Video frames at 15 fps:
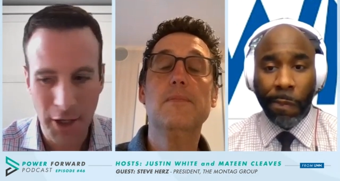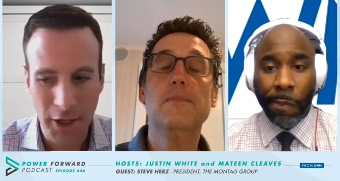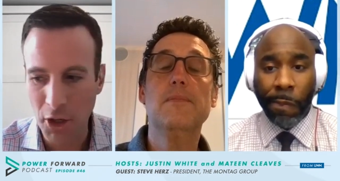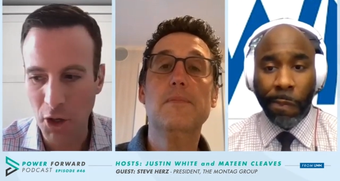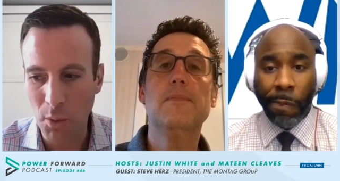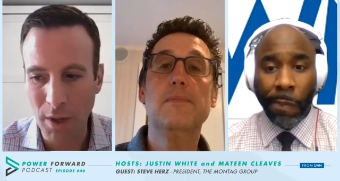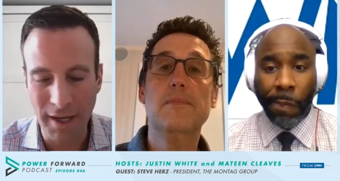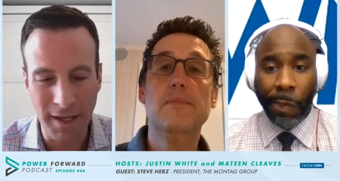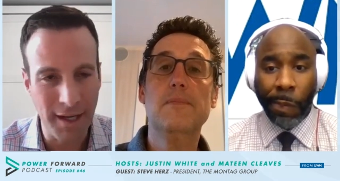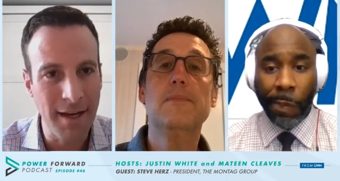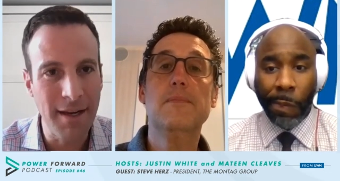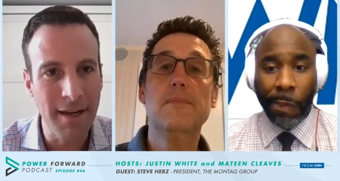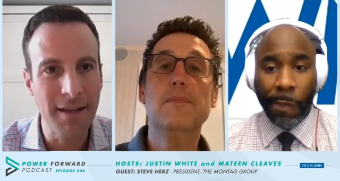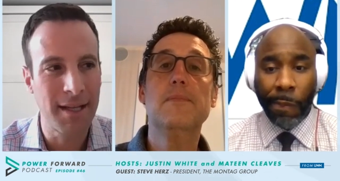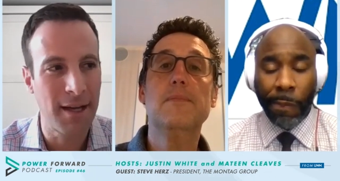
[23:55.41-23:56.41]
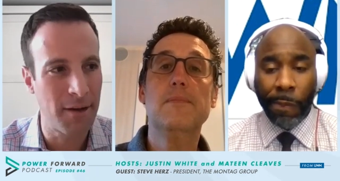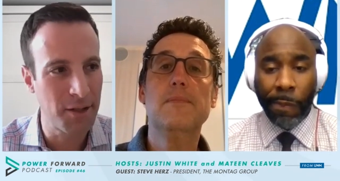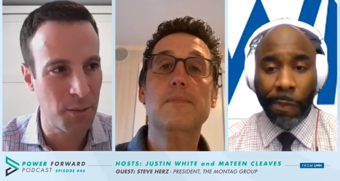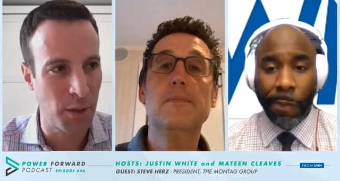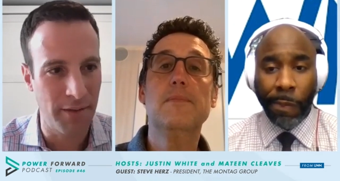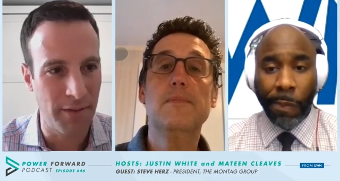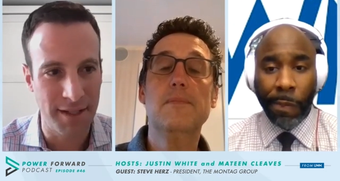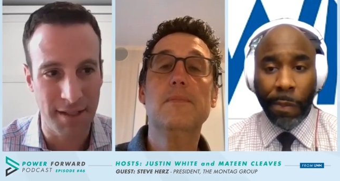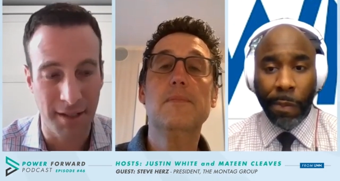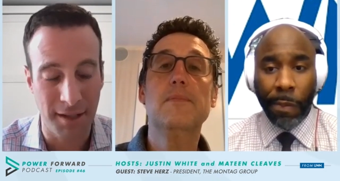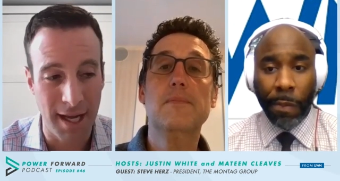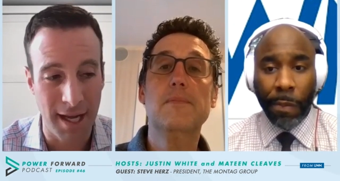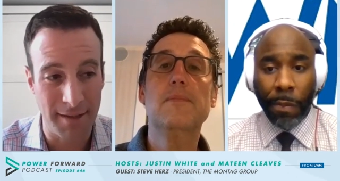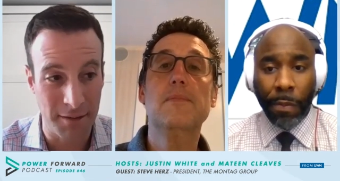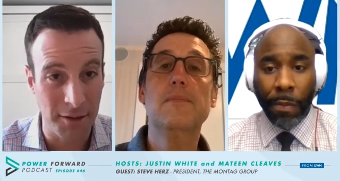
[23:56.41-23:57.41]
Speaker 1: You know, when he tells one of his
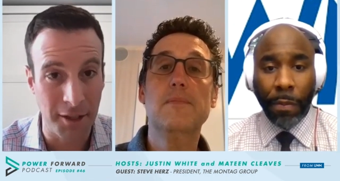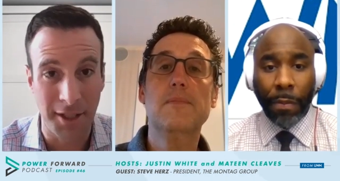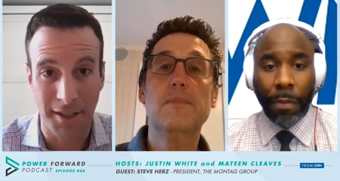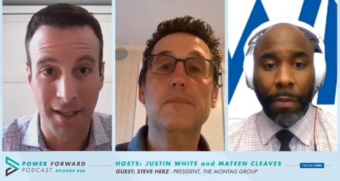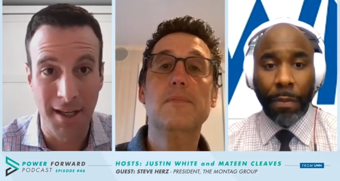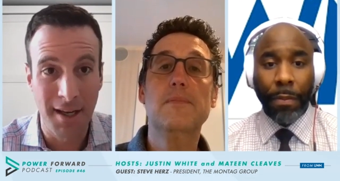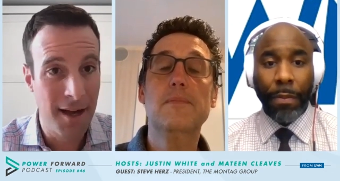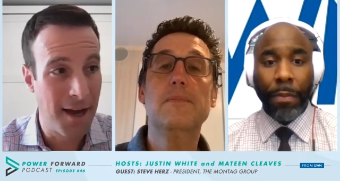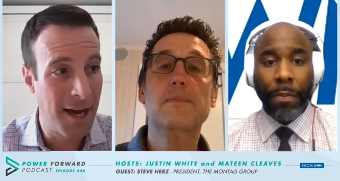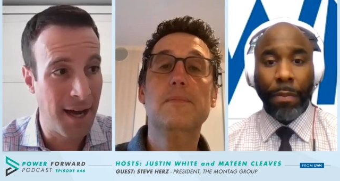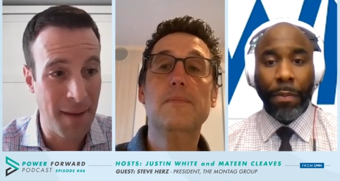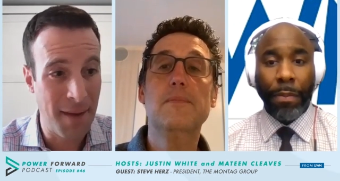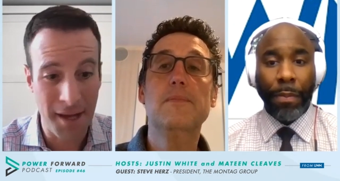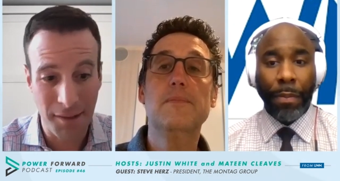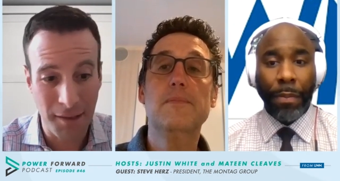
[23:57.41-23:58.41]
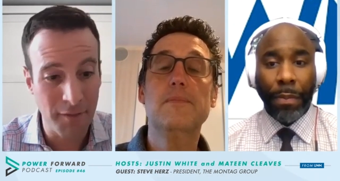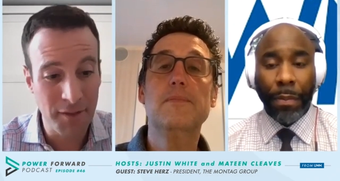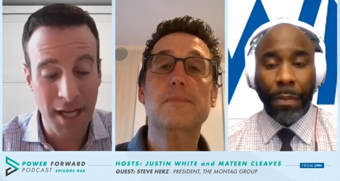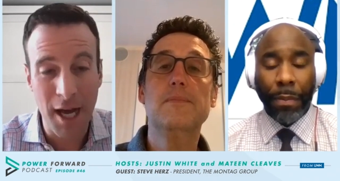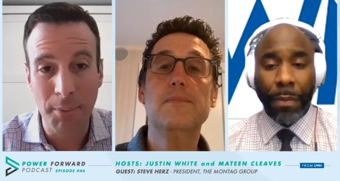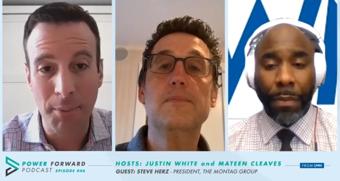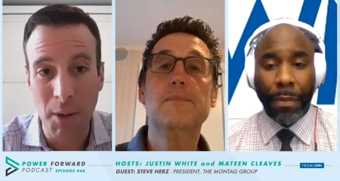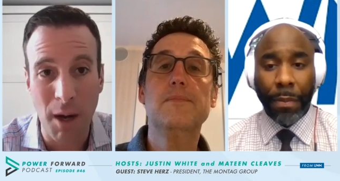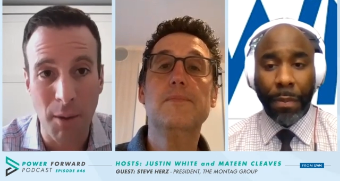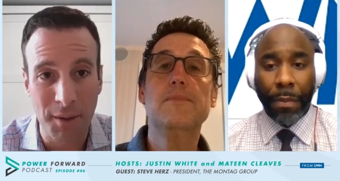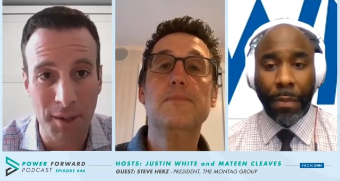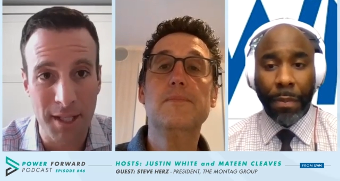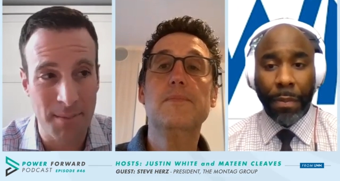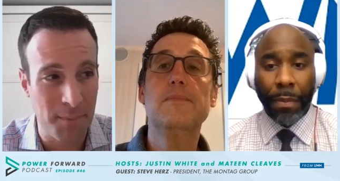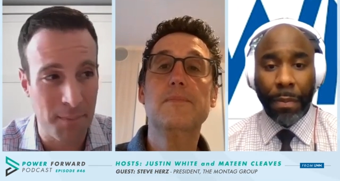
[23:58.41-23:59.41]
clients, look, I'd love to help you out
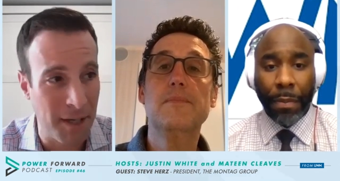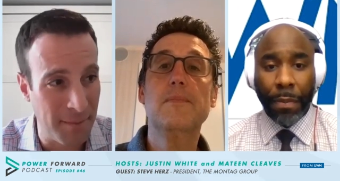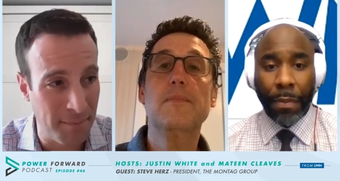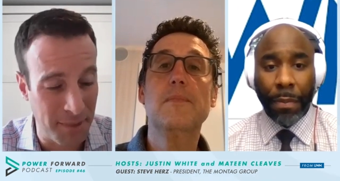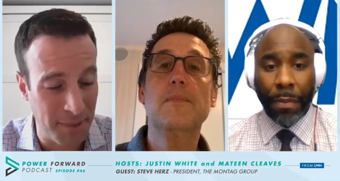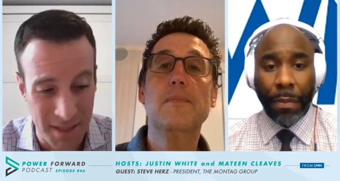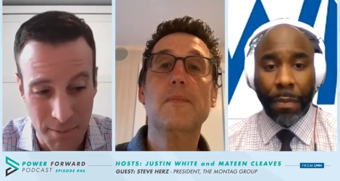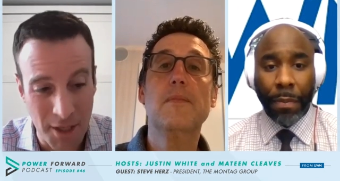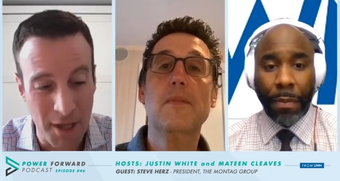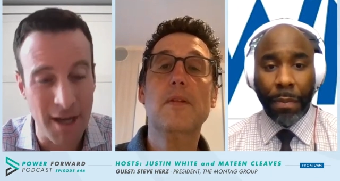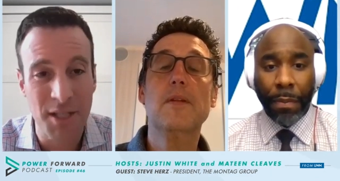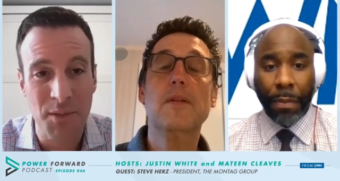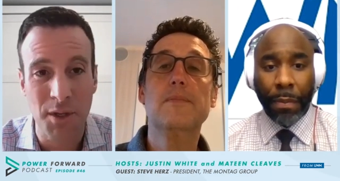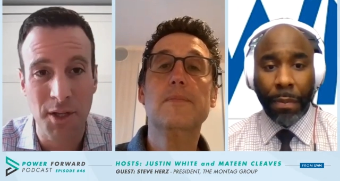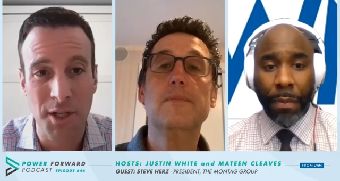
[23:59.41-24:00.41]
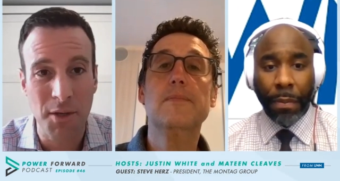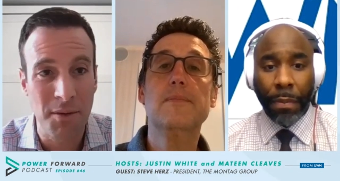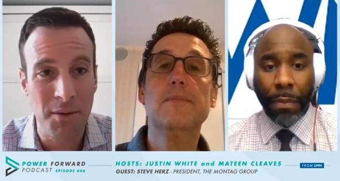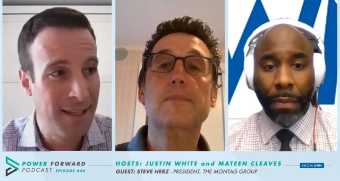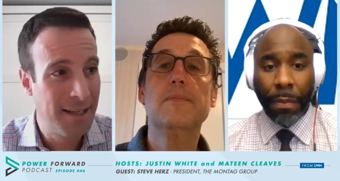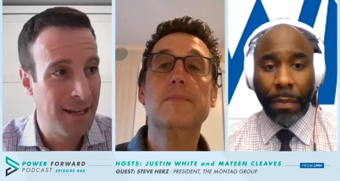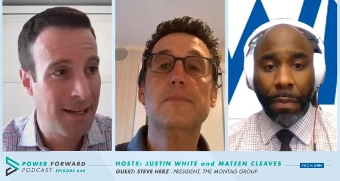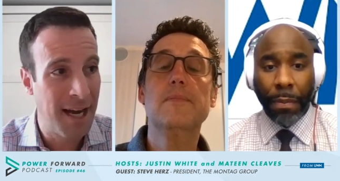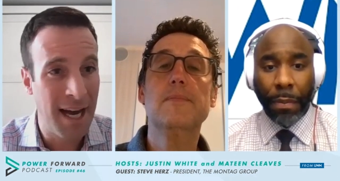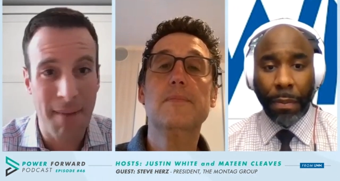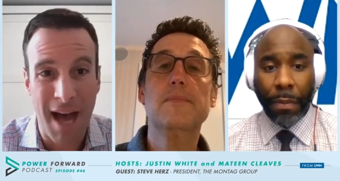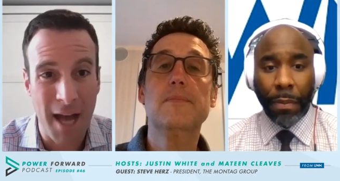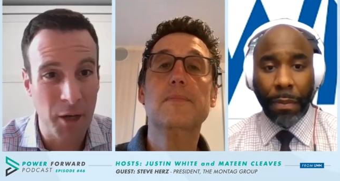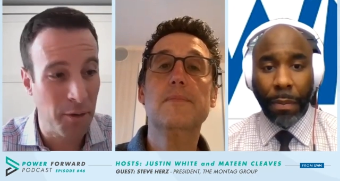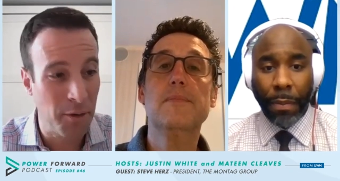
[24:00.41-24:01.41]
with this, but to be honest with you,
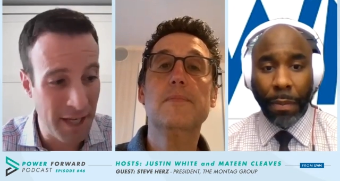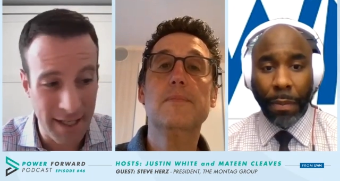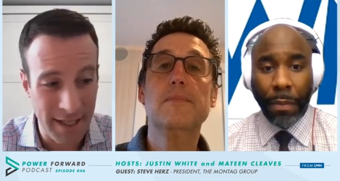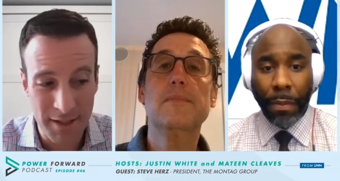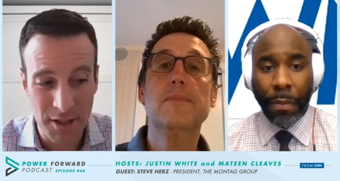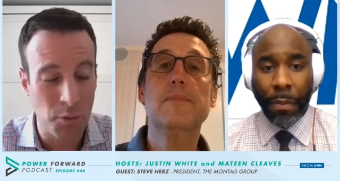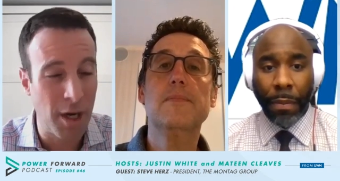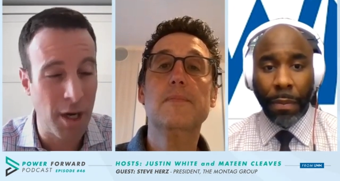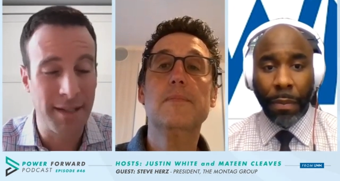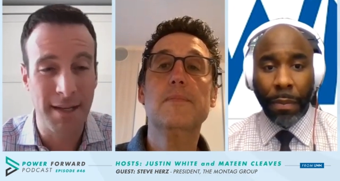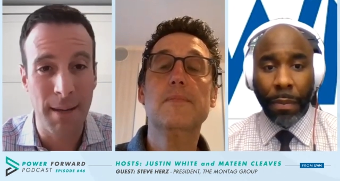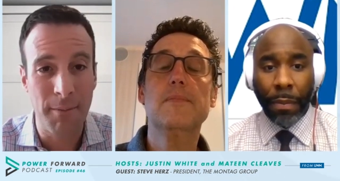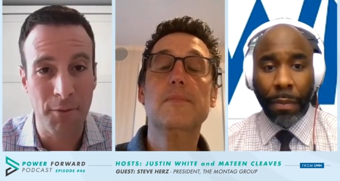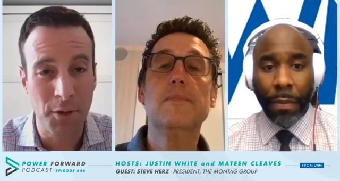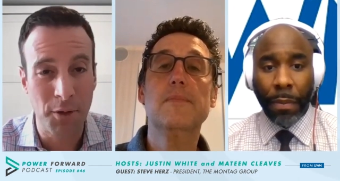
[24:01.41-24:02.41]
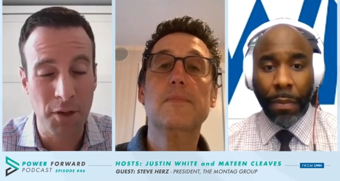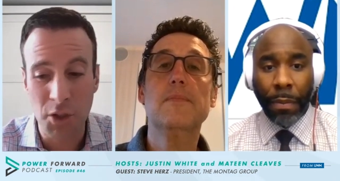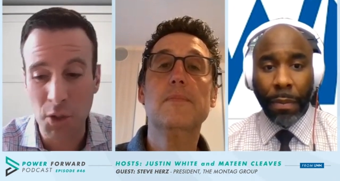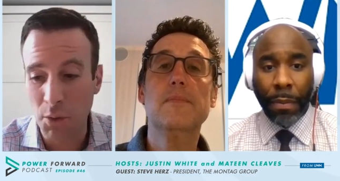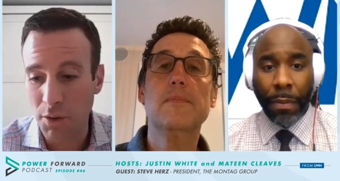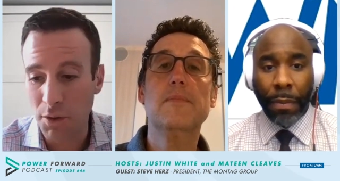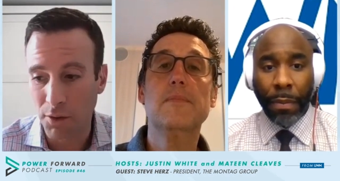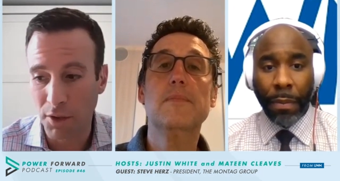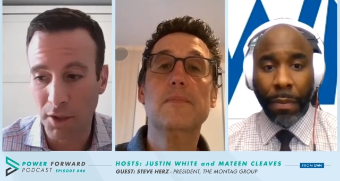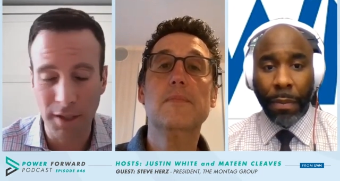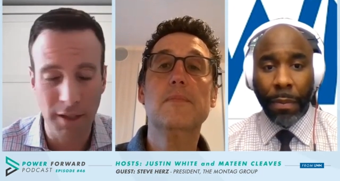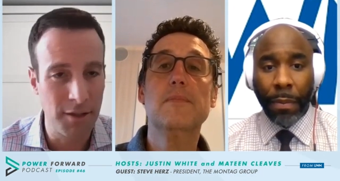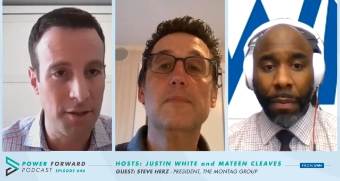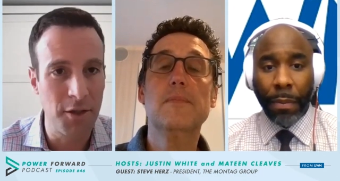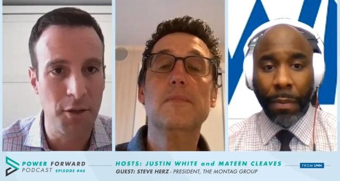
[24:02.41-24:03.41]
I don't think it's the right time for you to do what you're
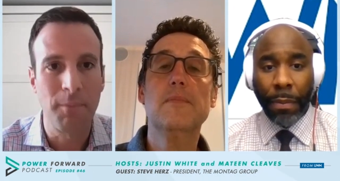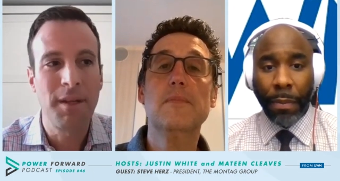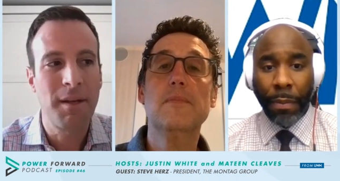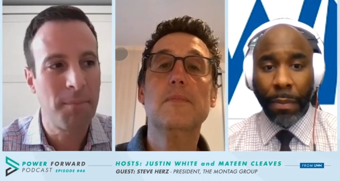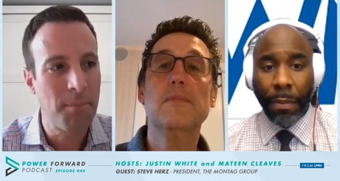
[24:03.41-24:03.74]
looking to do.